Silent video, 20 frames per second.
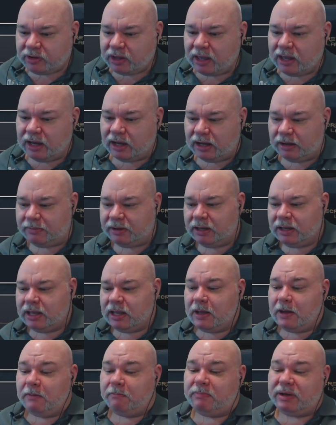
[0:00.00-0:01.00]

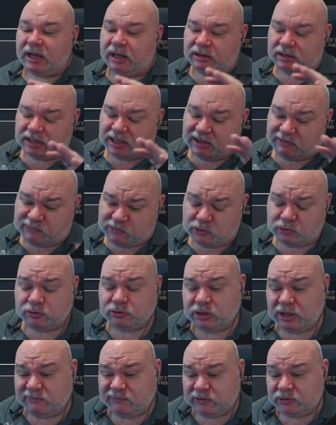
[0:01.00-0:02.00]
But if
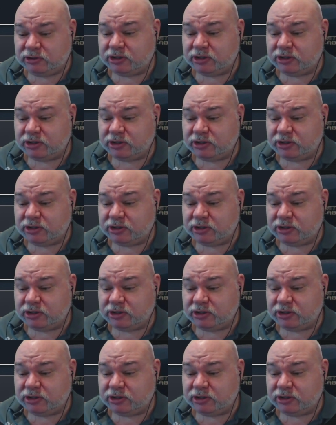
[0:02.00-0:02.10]
you